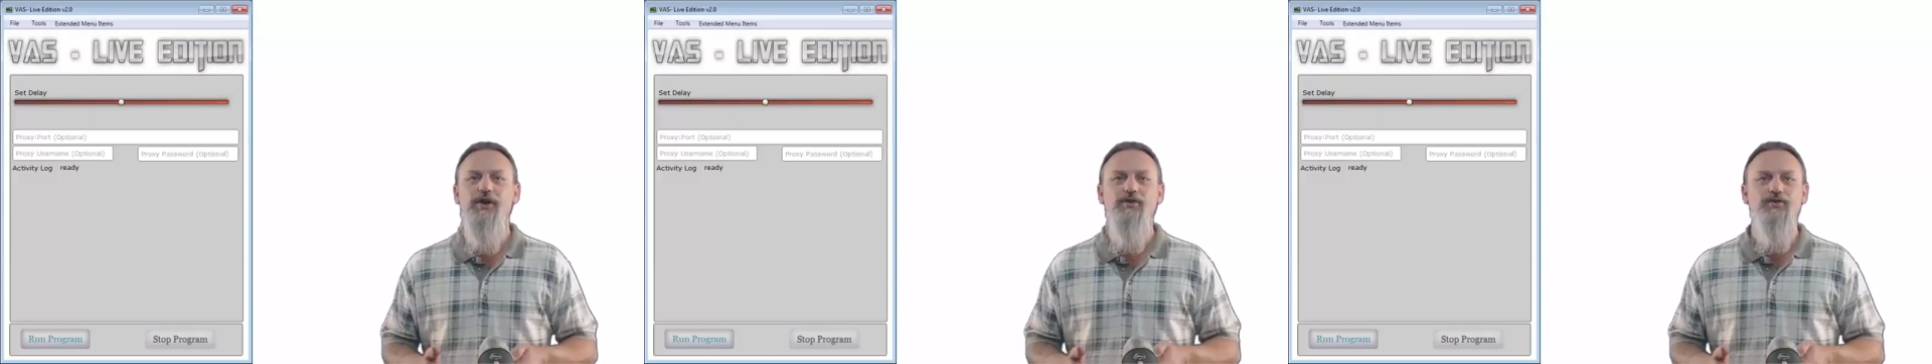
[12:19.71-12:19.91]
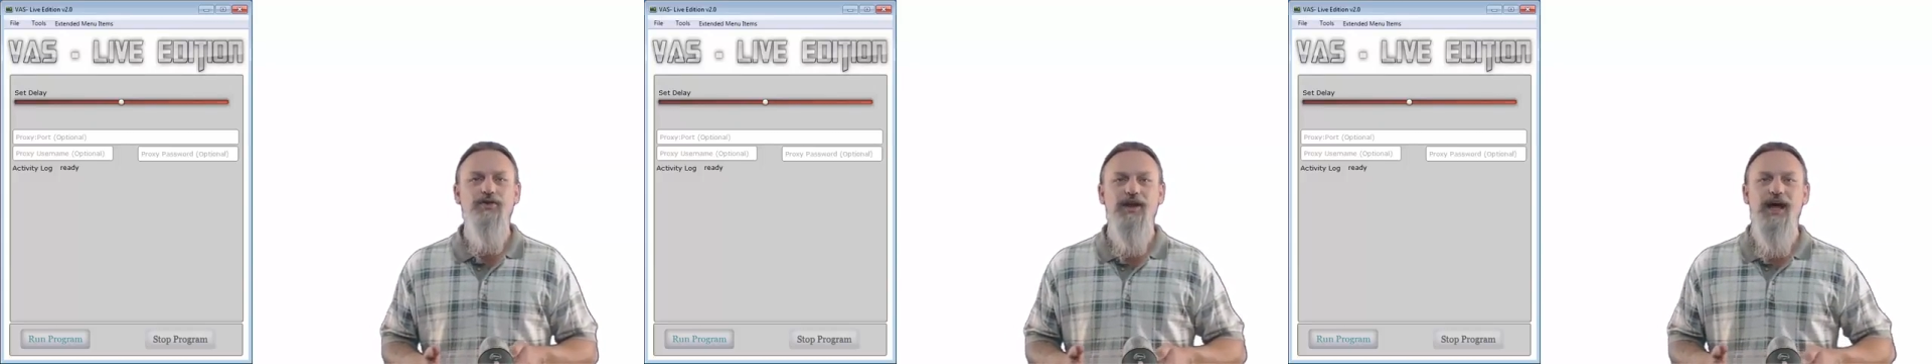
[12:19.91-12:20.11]

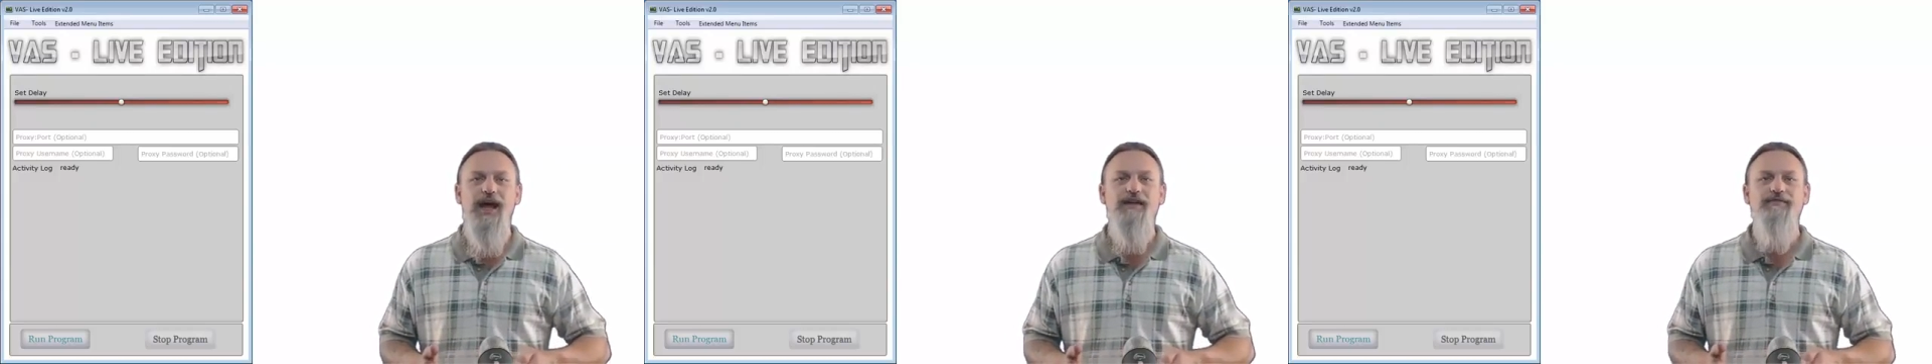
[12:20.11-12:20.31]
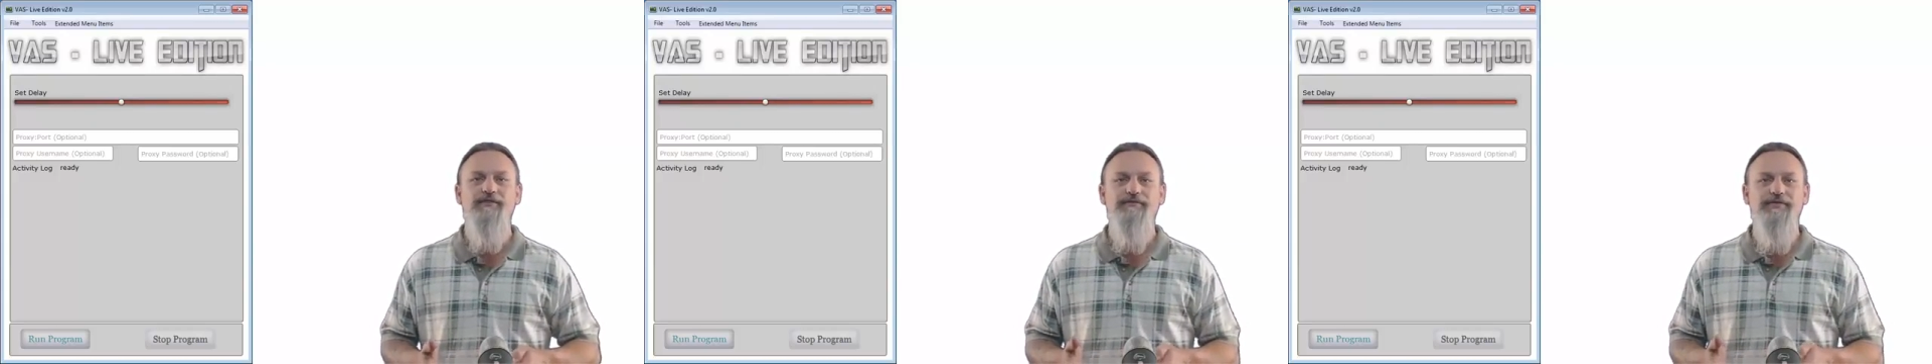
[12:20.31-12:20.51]
own
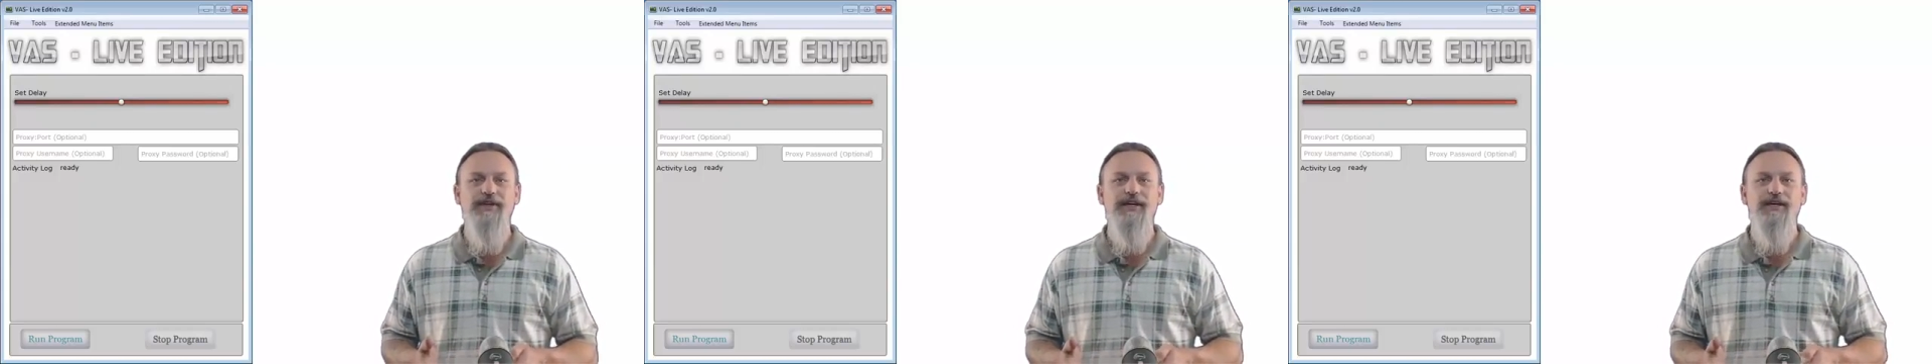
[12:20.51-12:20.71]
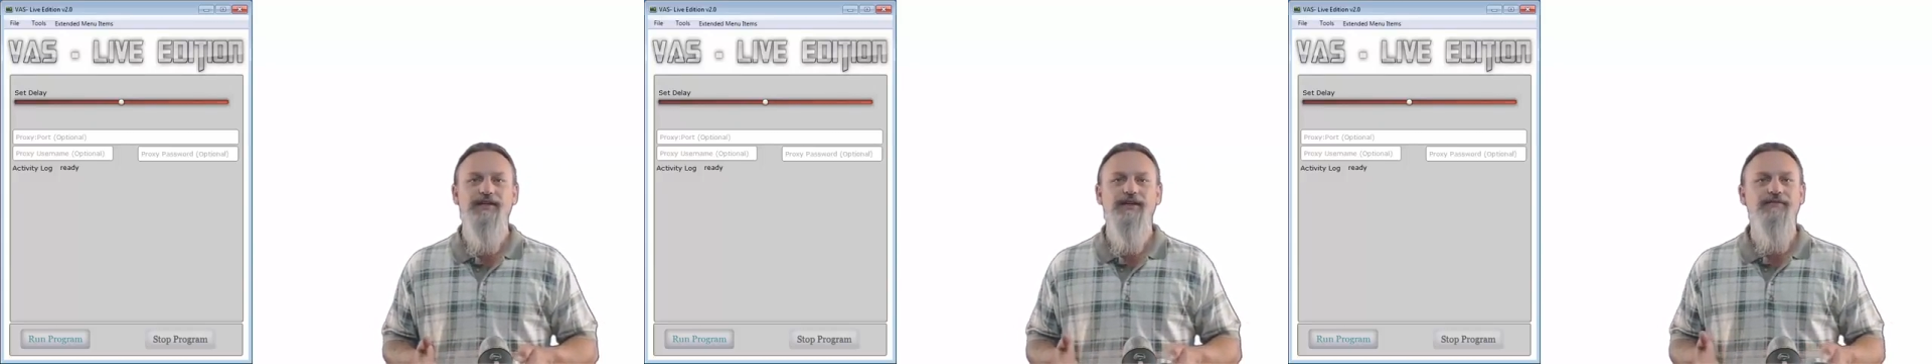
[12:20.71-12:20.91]
live
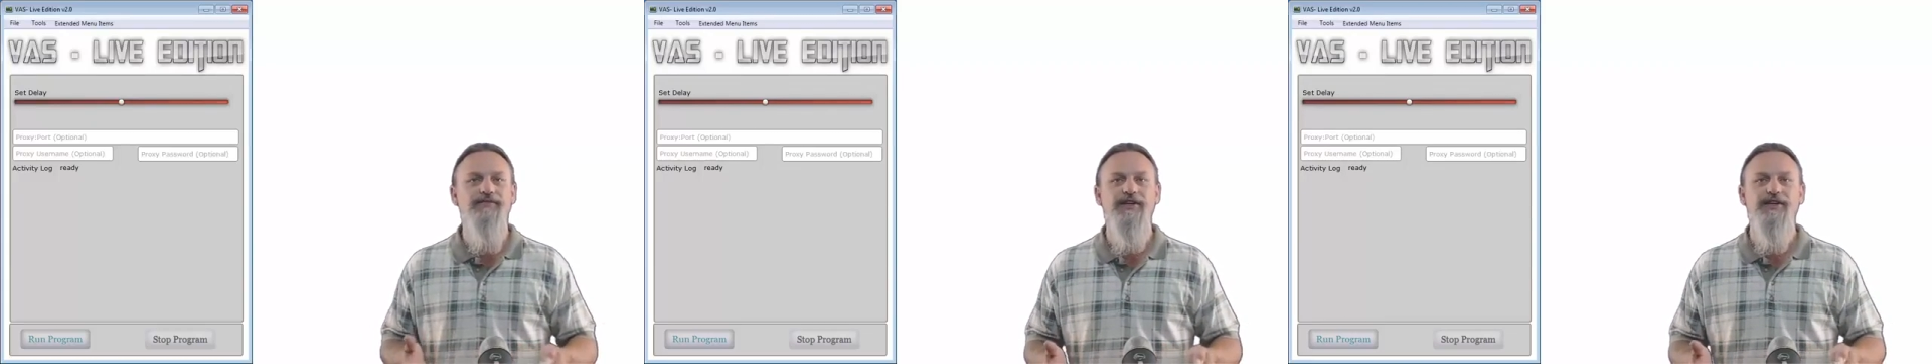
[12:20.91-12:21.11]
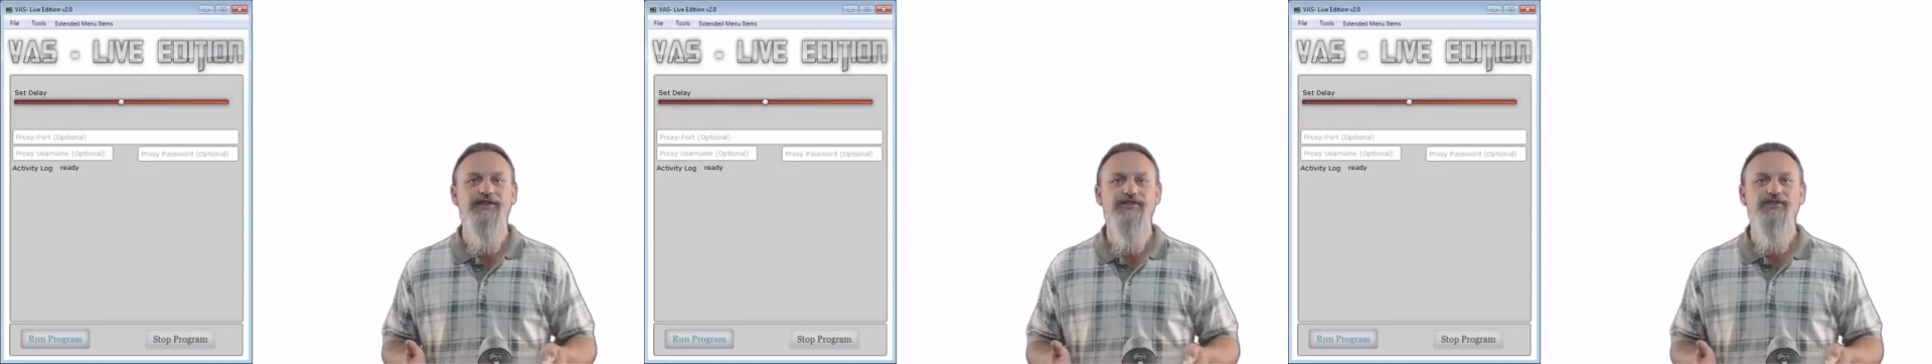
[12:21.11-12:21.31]
event of
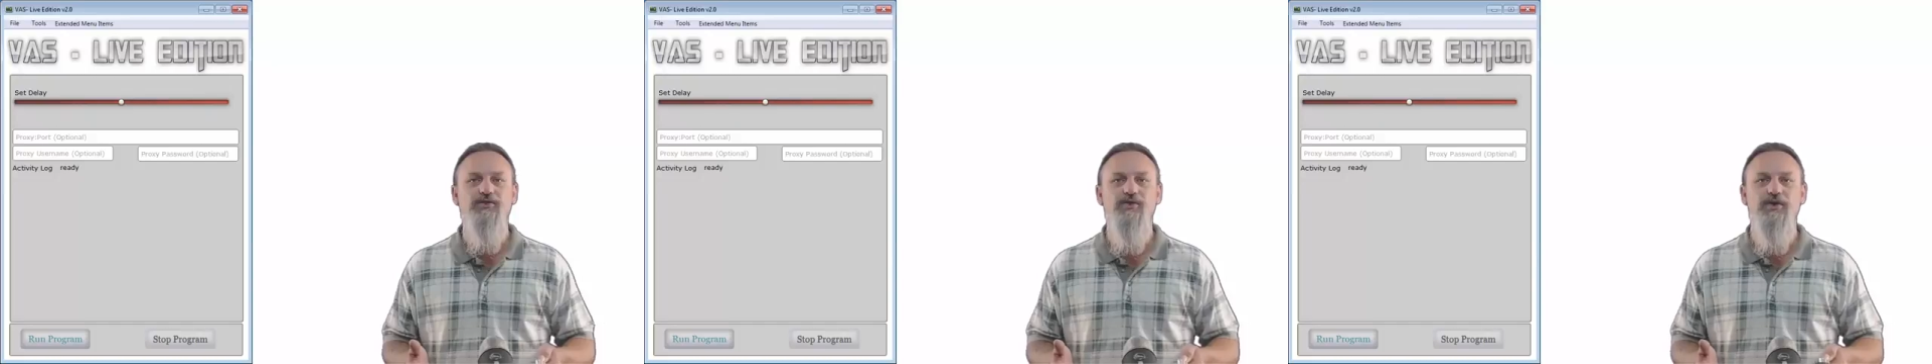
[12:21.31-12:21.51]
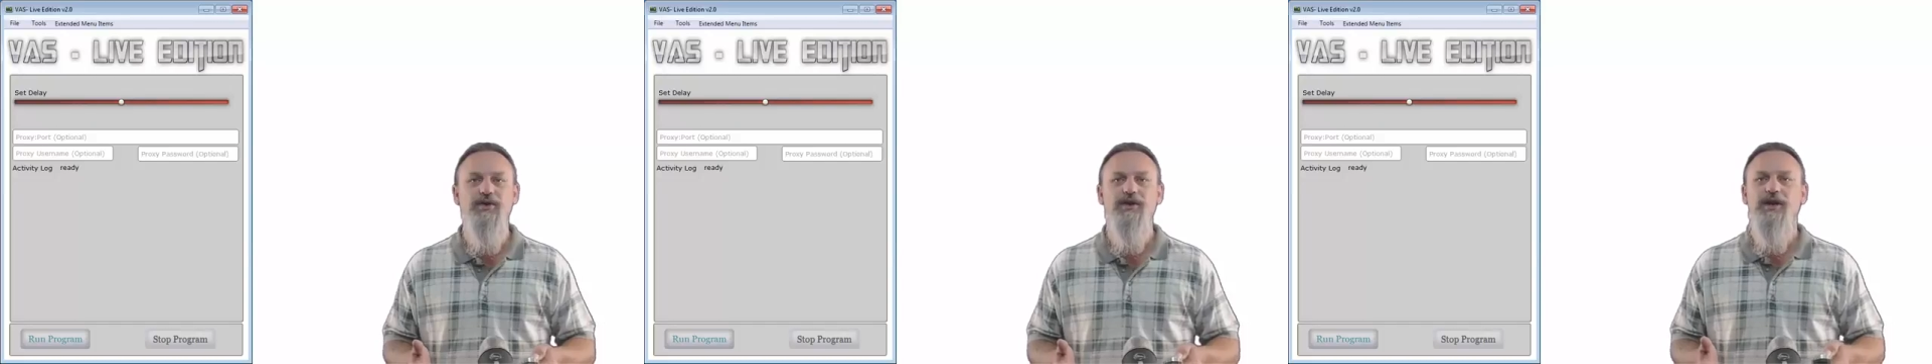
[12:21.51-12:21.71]
any
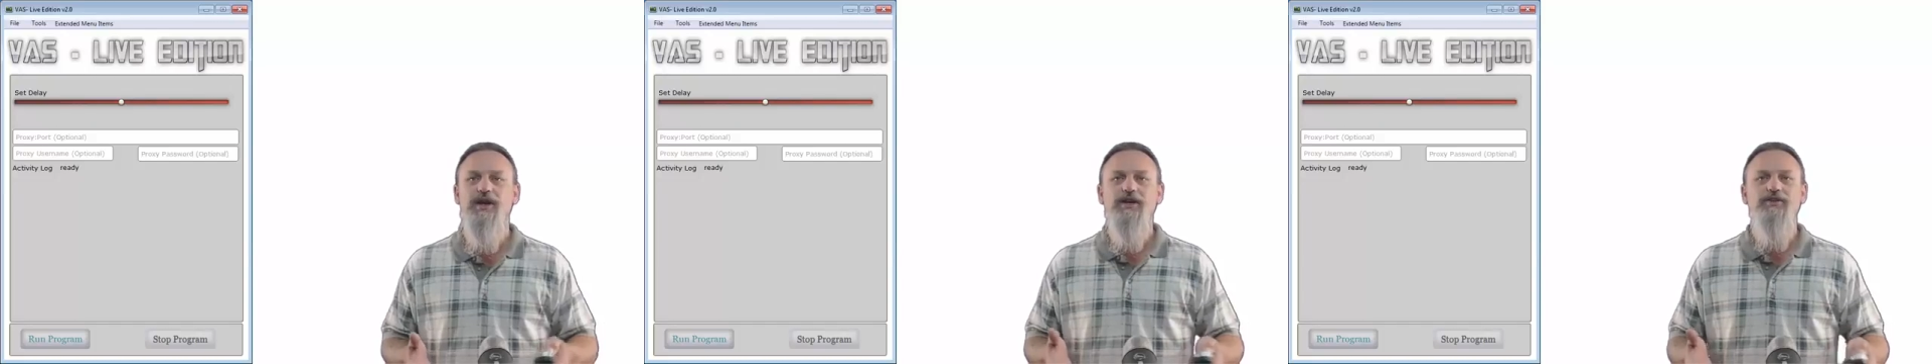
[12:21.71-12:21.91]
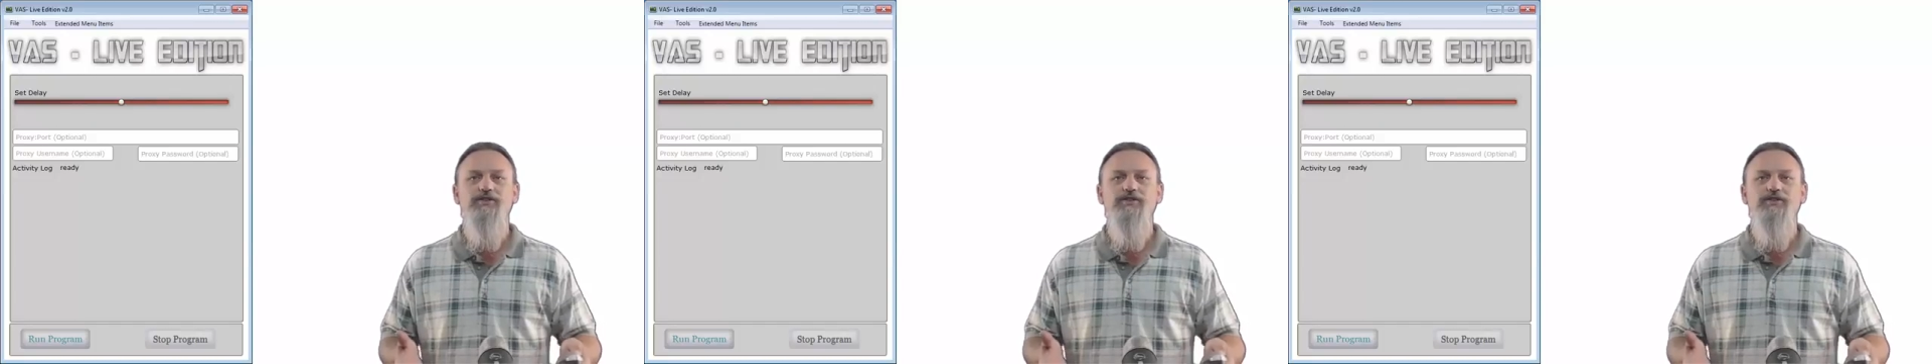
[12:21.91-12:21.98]
sort,